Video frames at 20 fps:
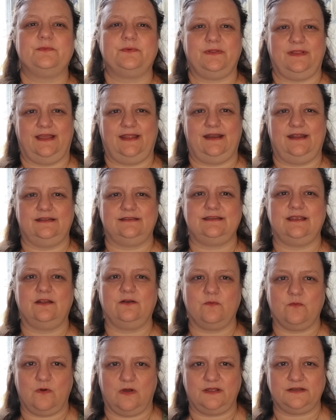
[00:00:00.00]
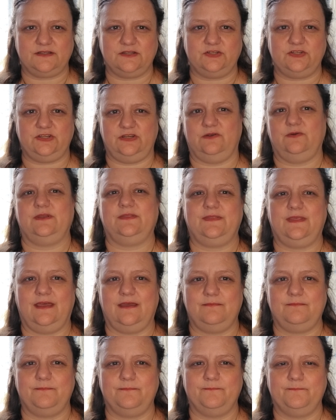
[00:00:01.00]
planets and what to do with
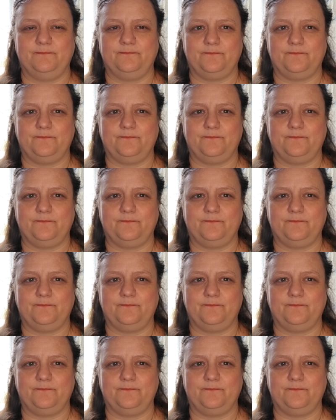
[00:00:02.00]
them.